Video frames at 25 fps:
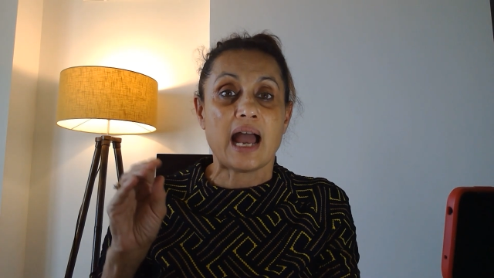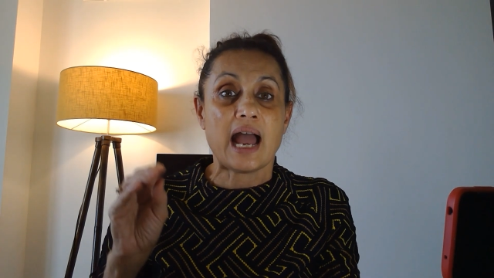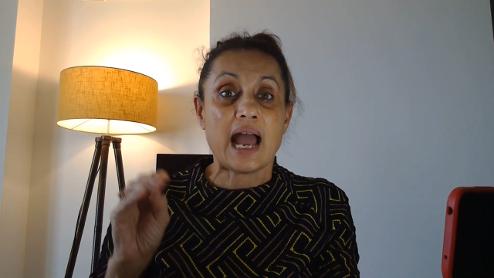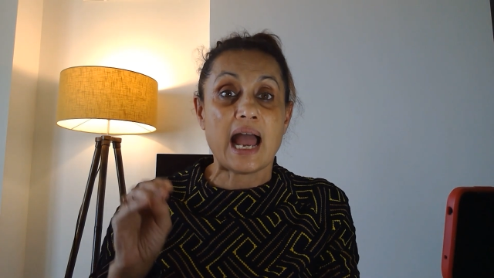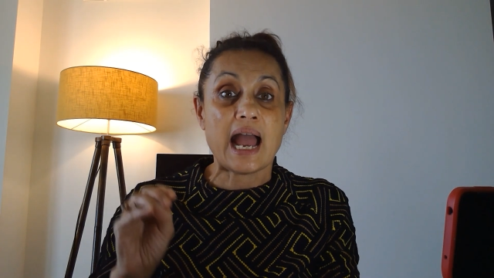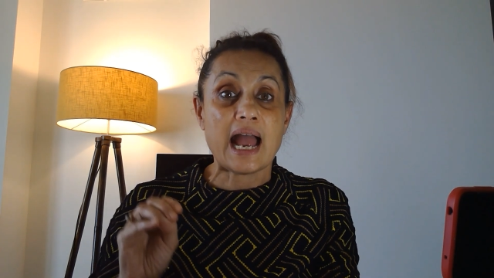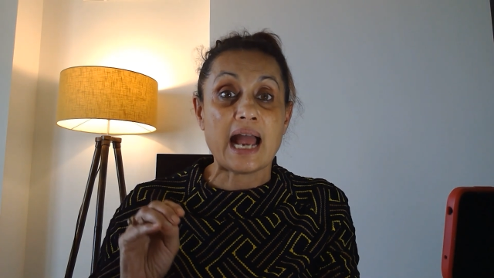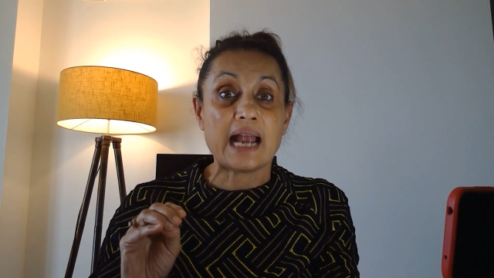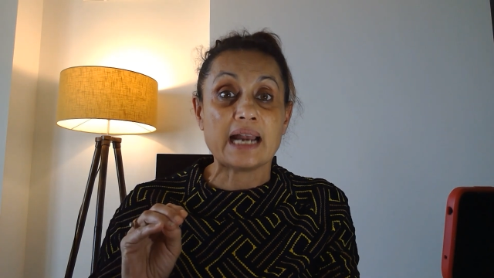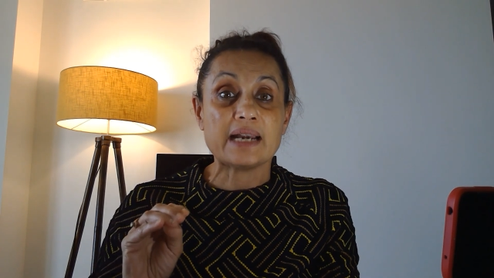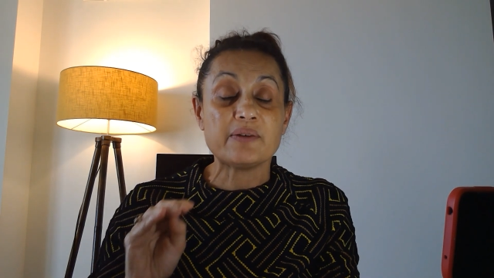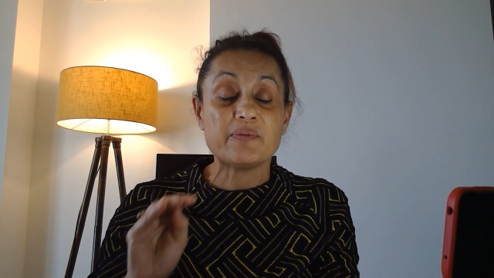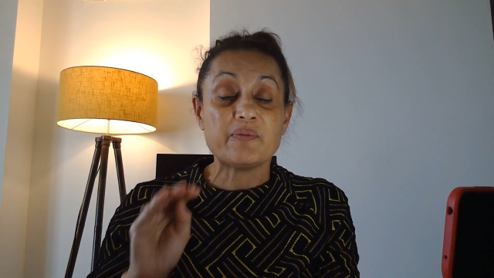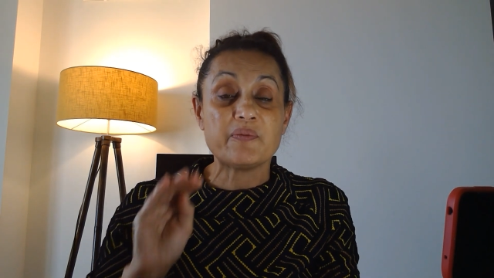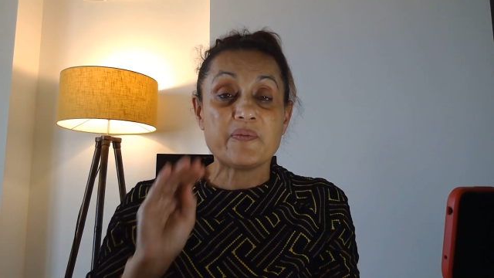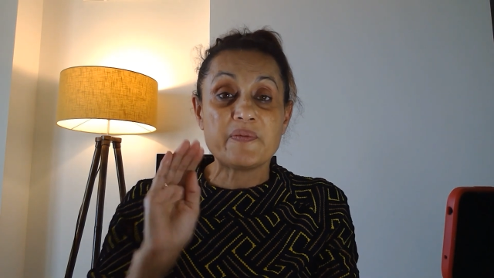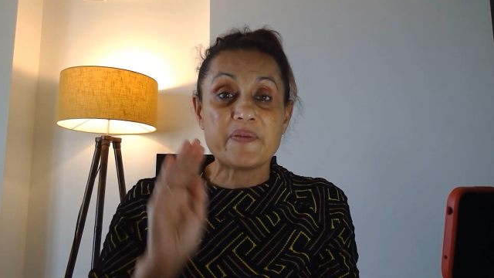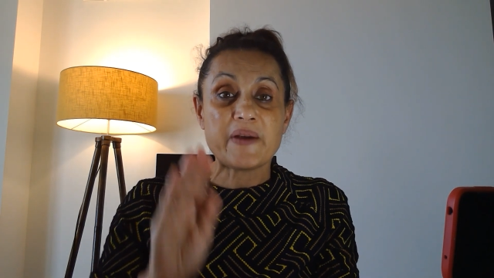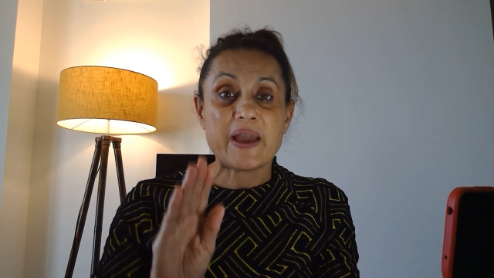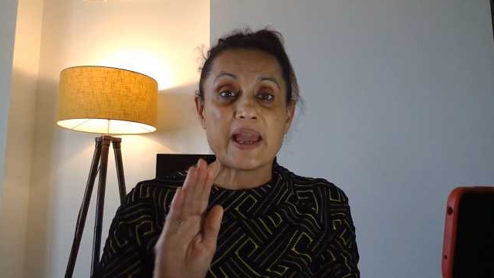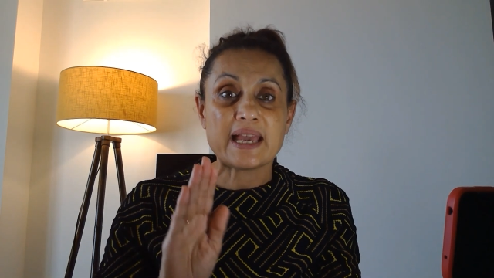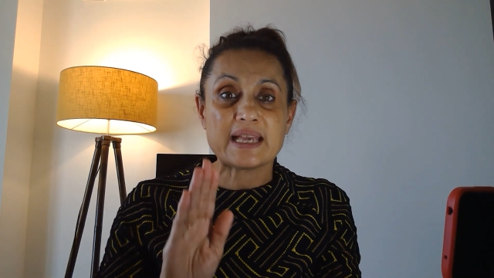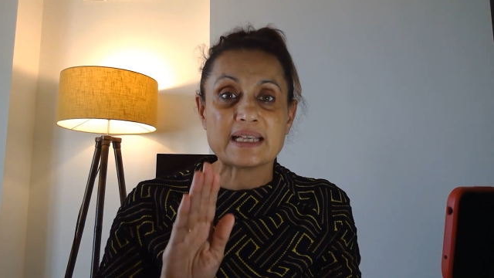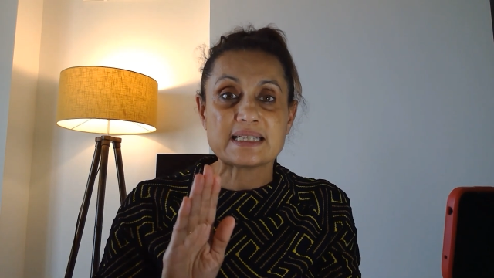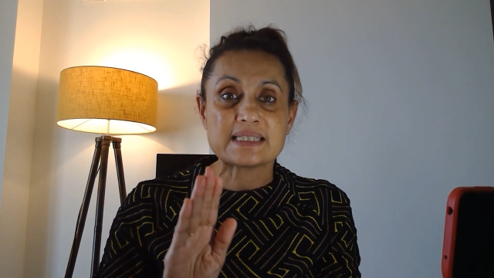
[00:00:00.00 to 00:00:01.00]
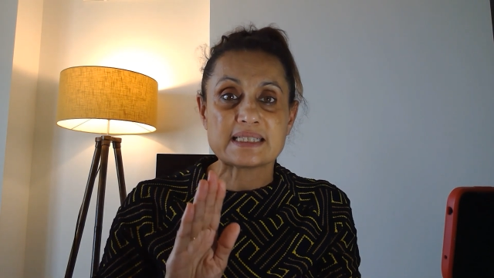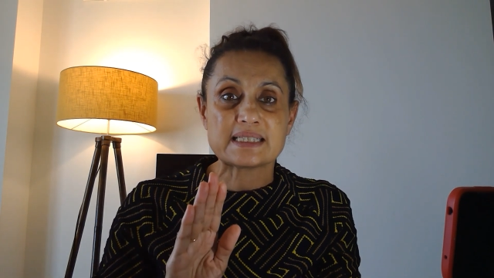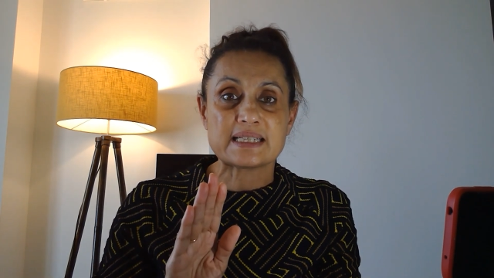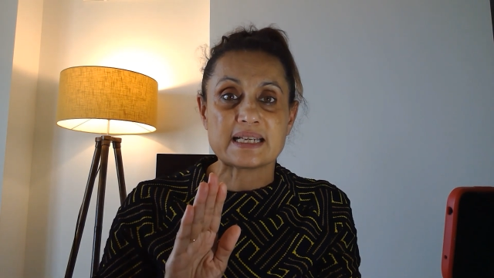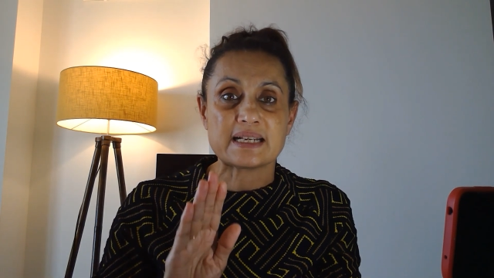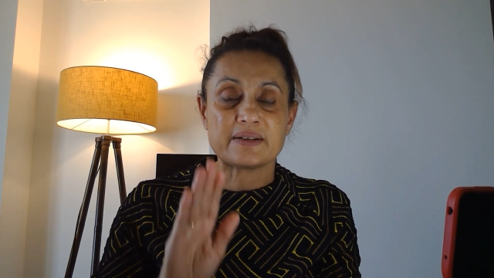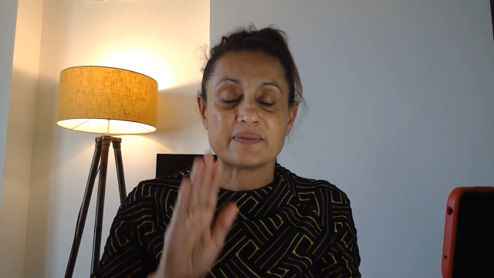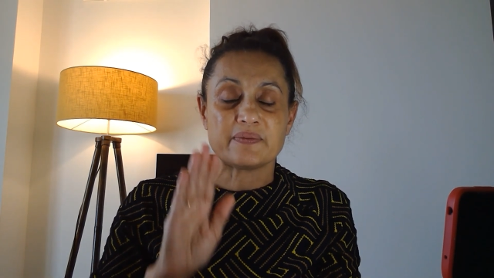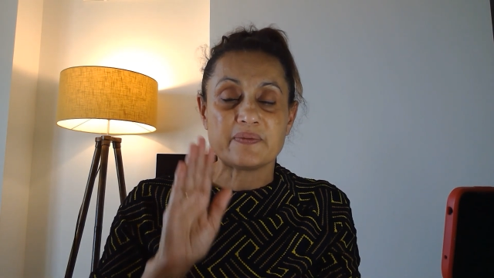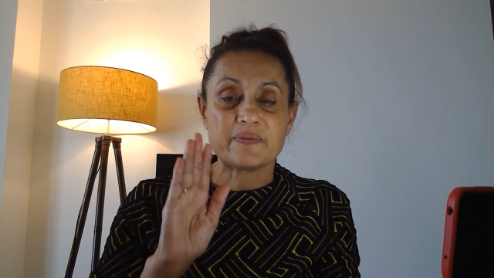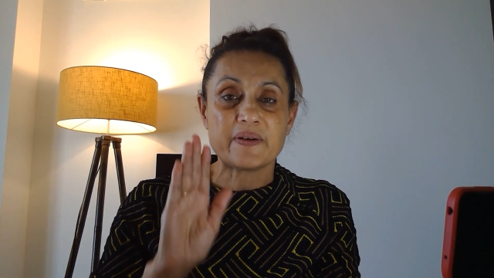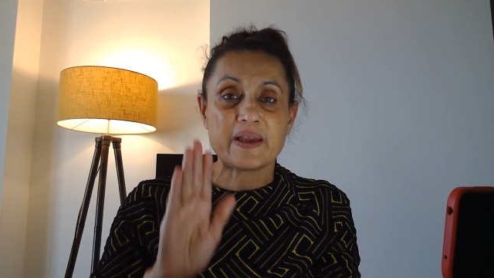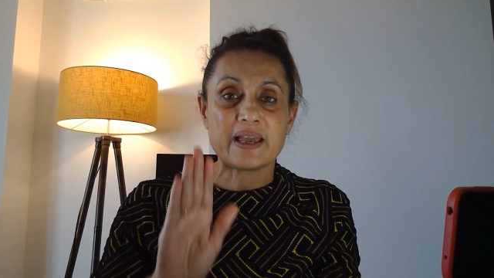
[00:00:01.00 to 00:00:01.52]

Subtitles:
and face it,